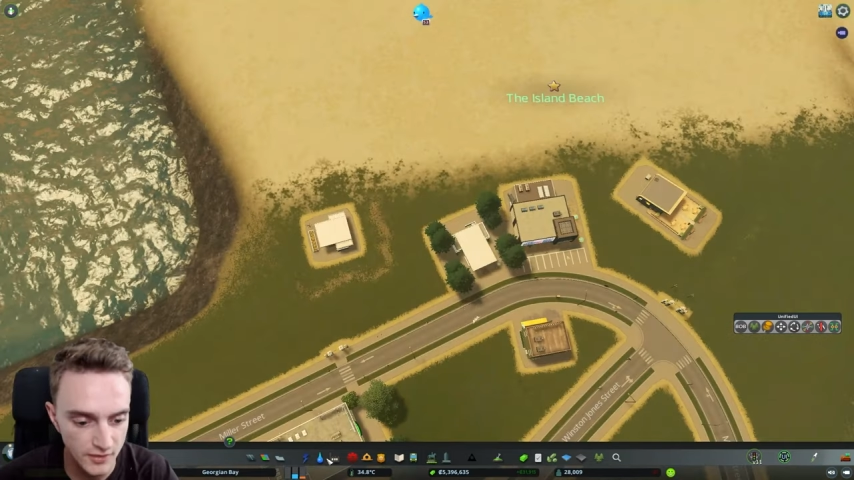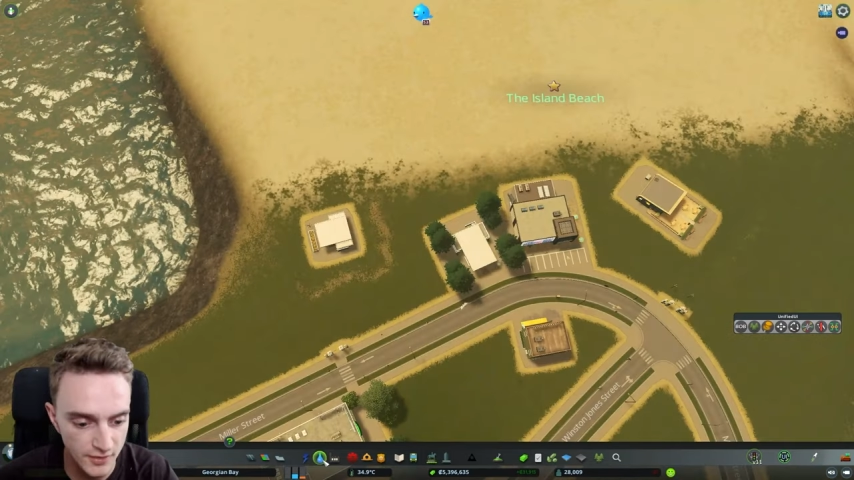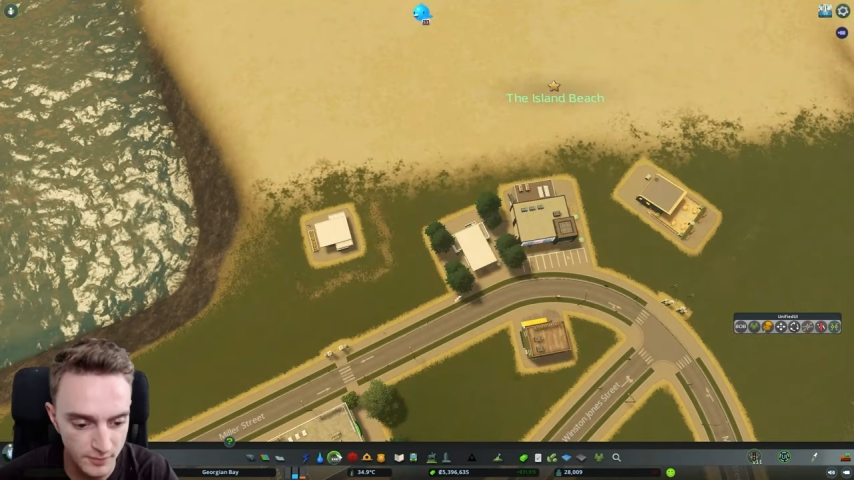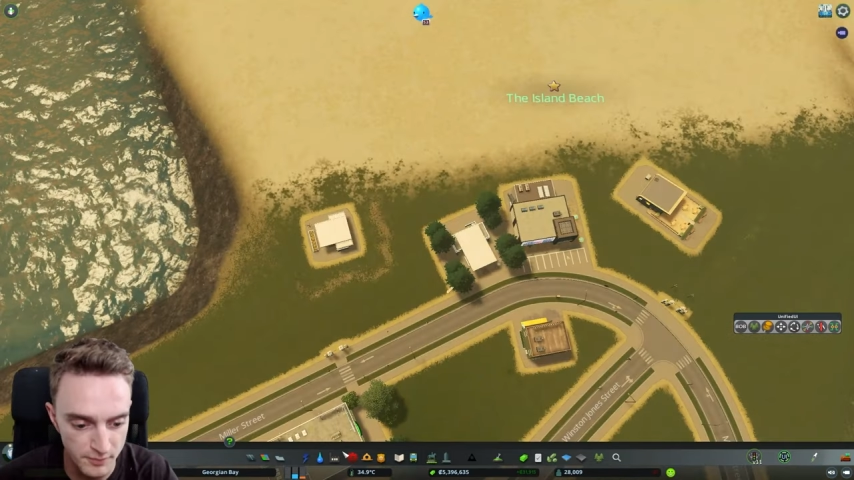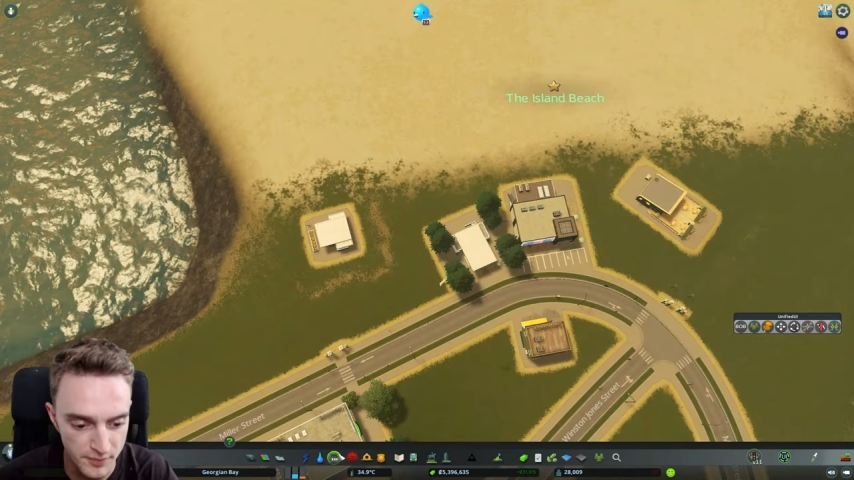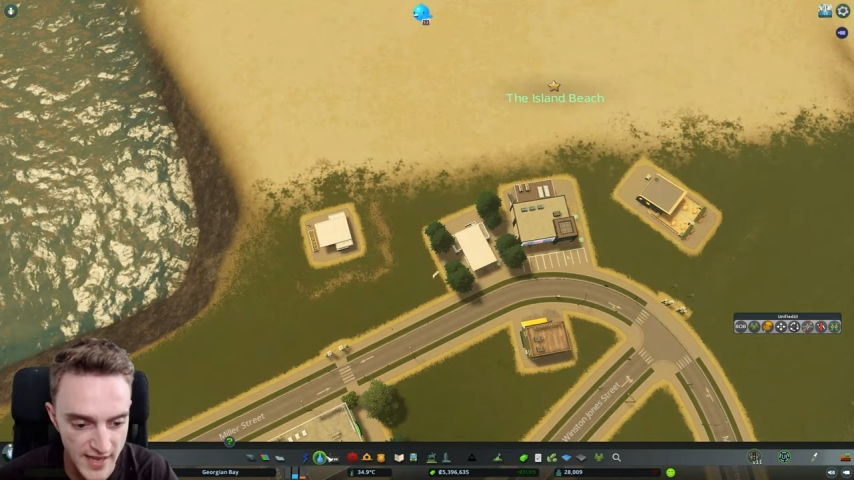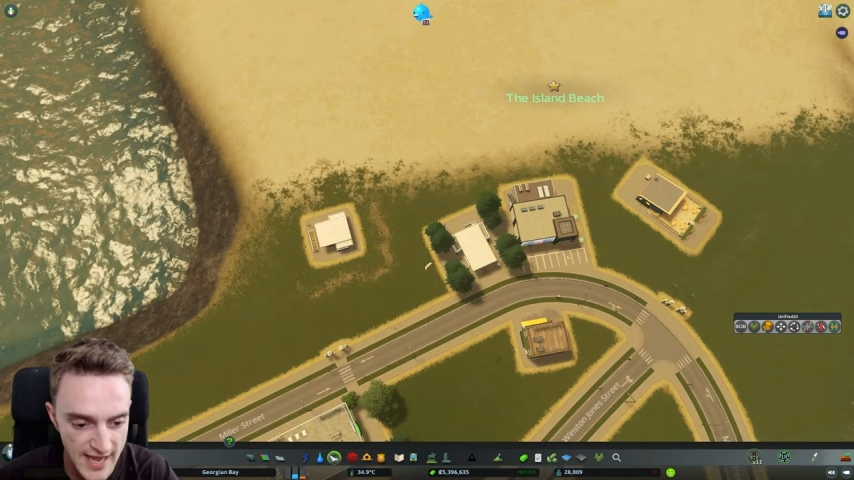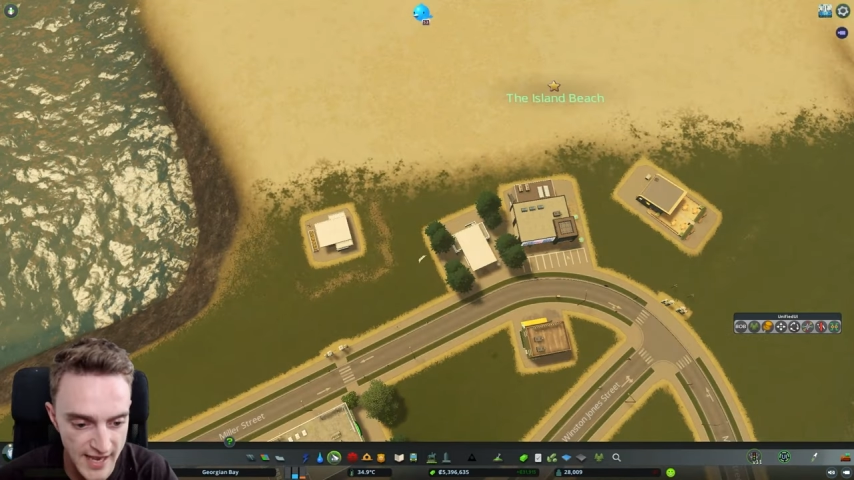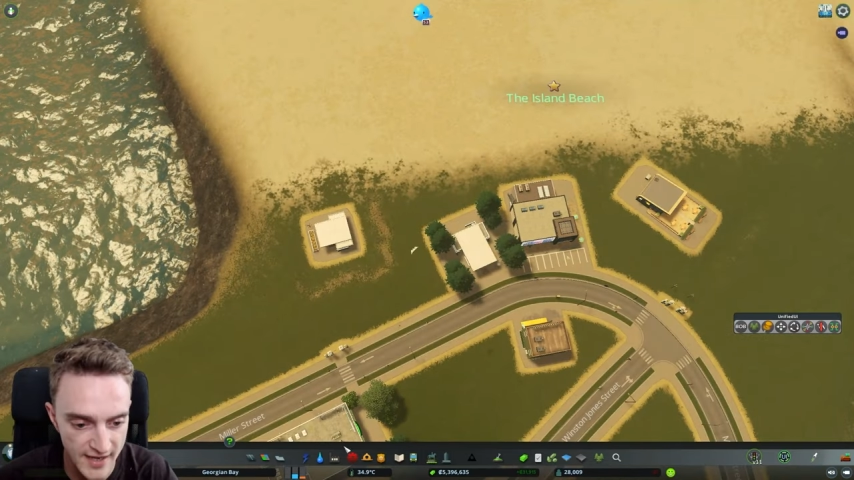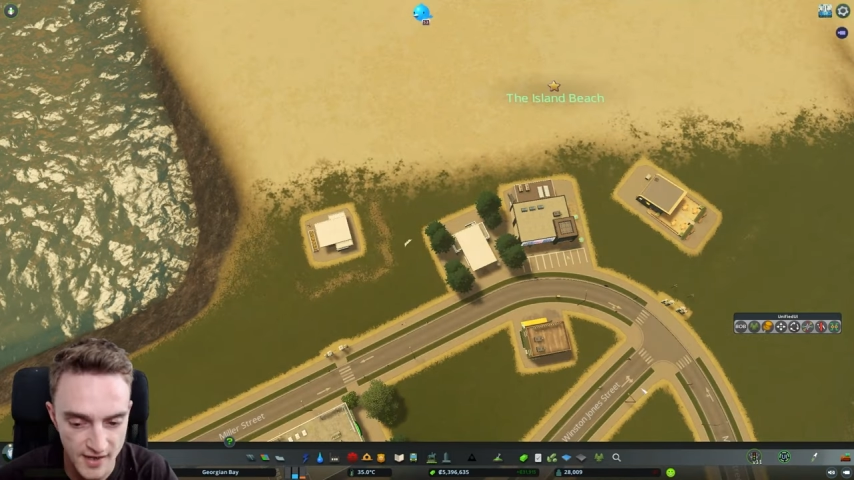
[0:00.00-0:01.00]
a little
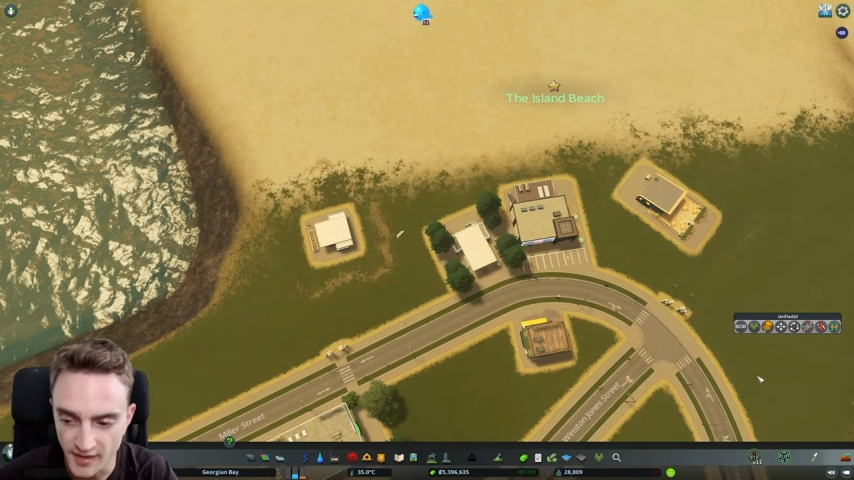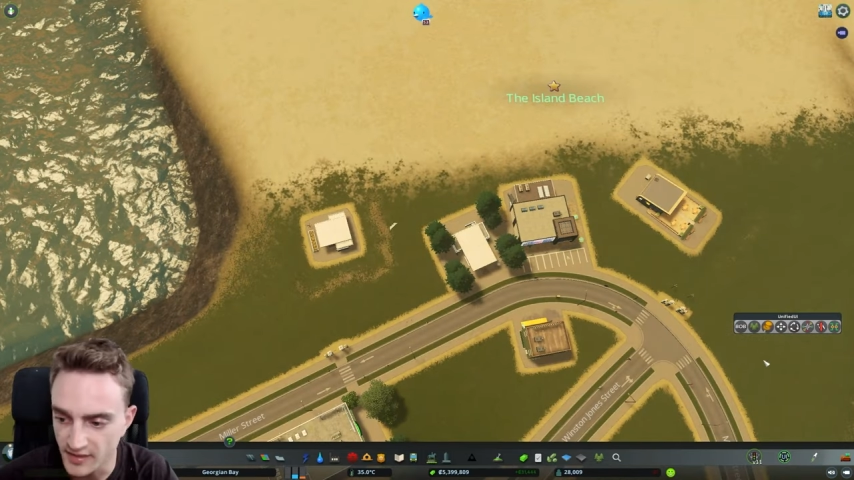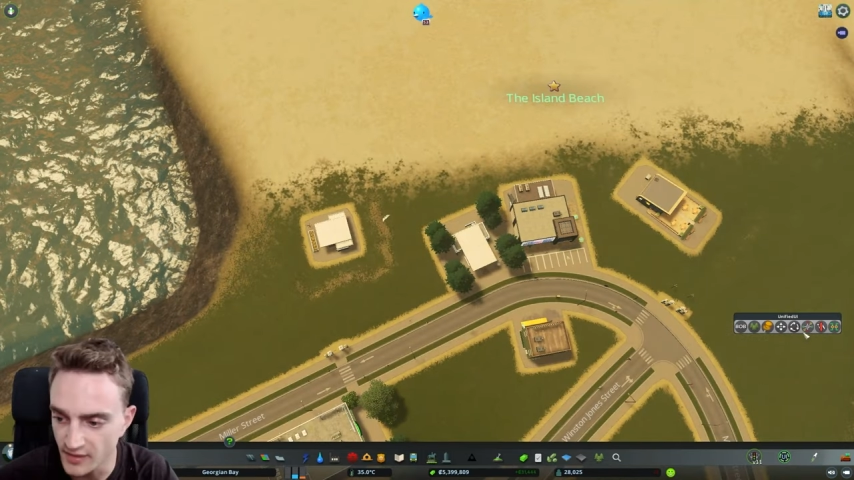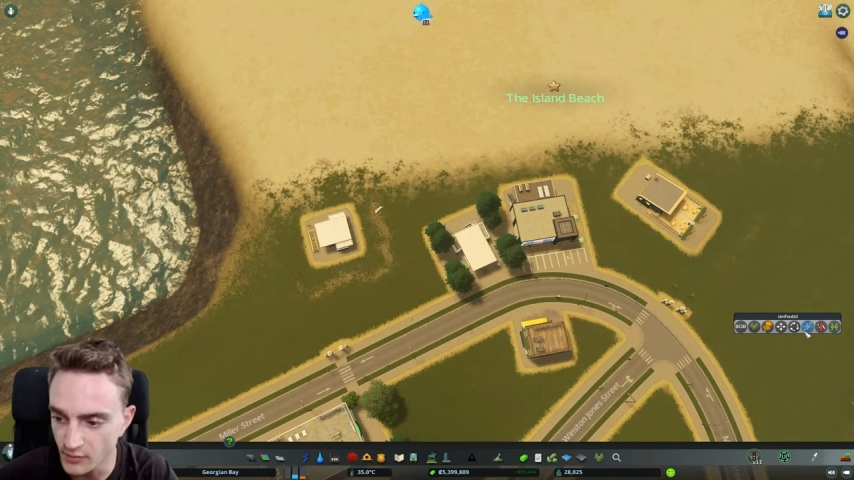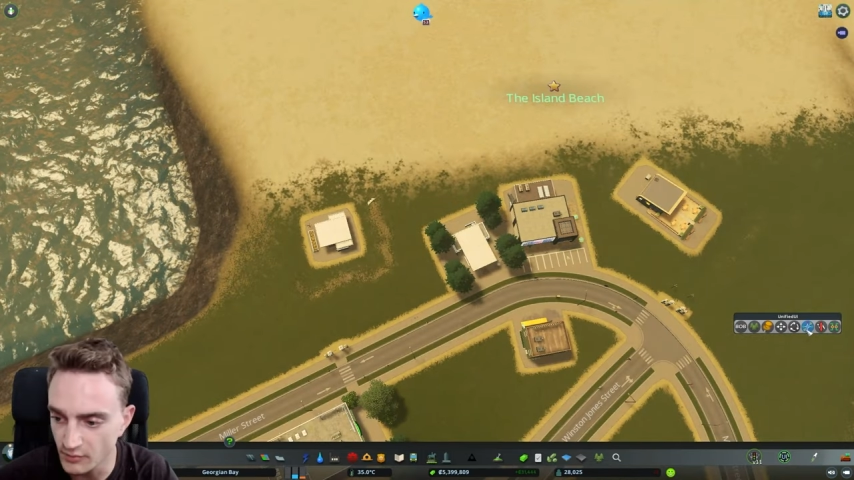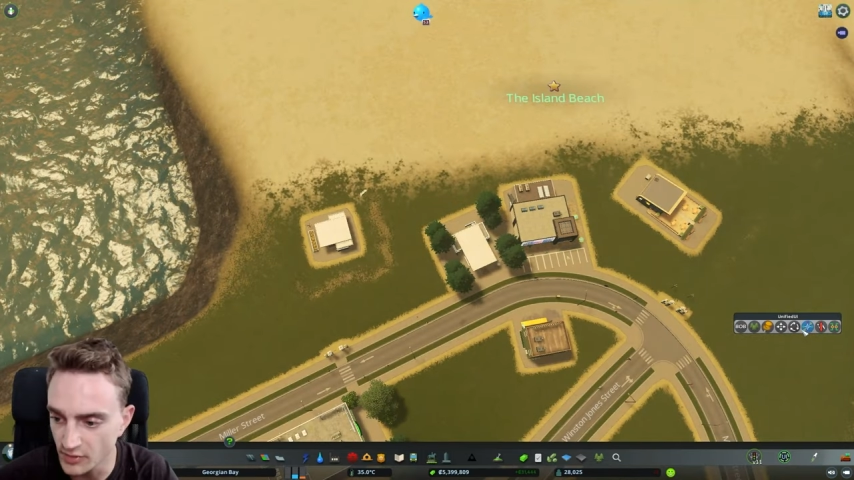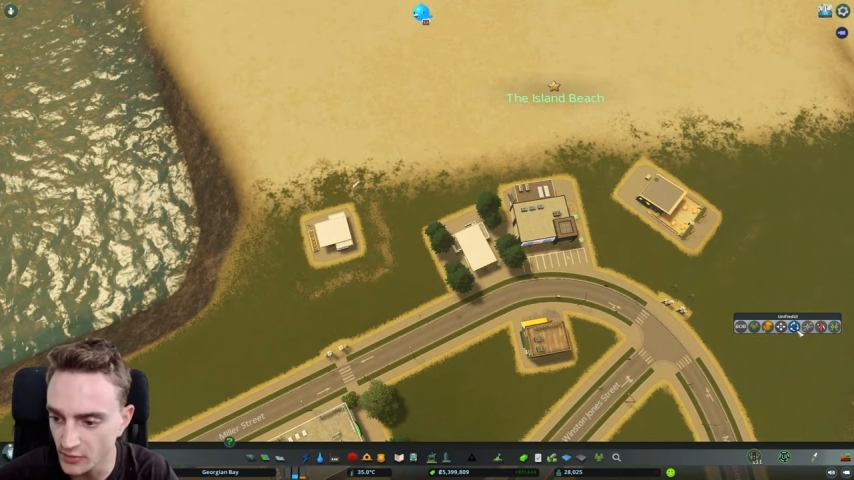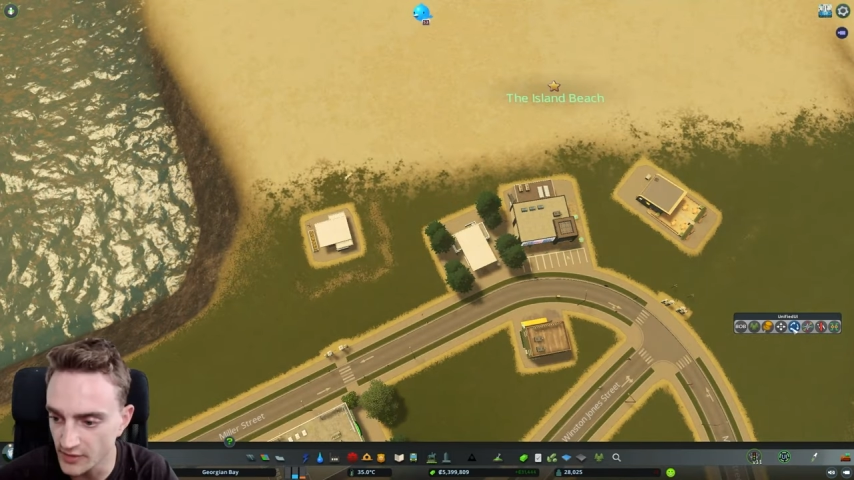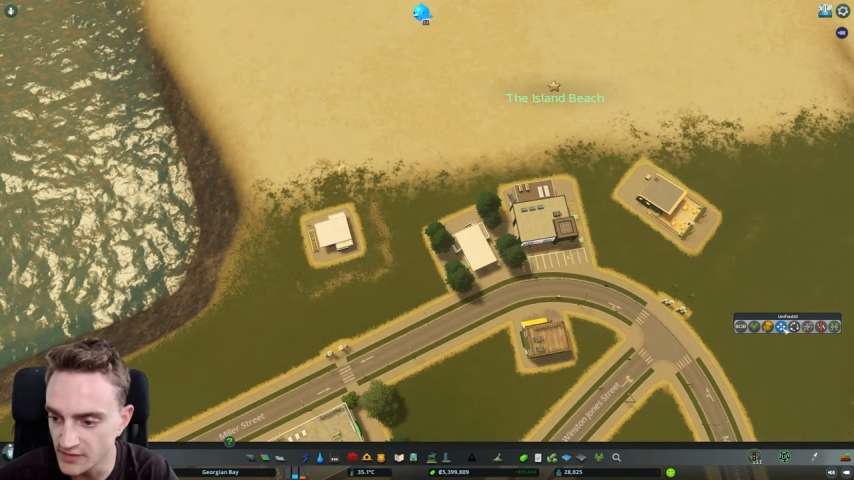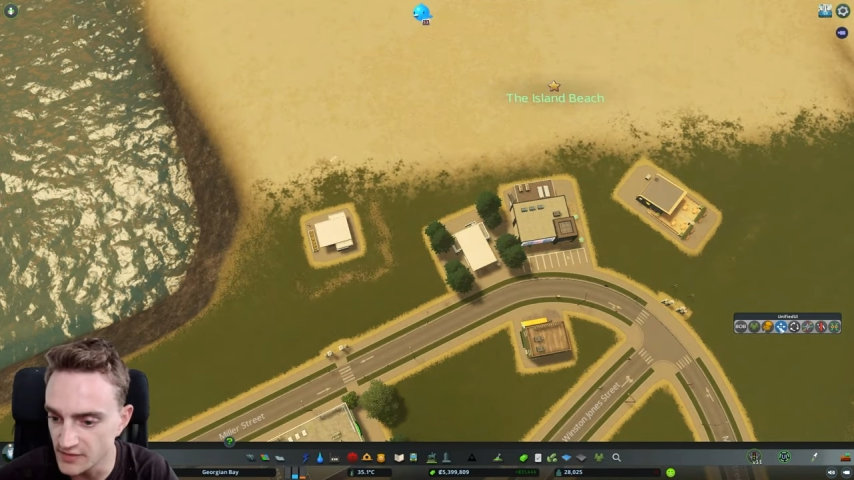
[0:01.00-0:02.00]
bad. I think what we're
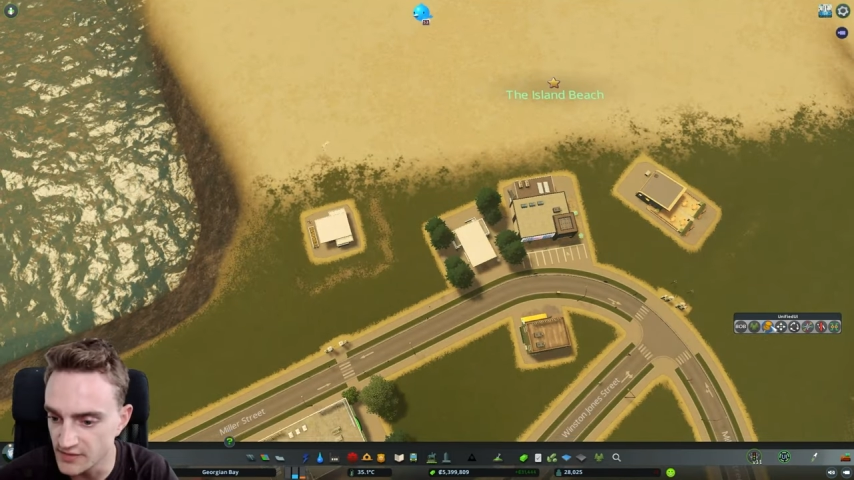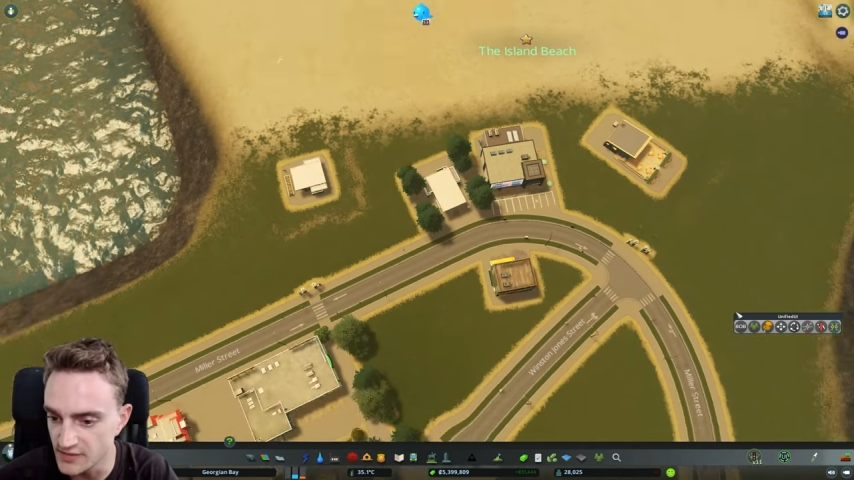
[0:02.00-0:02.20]
going to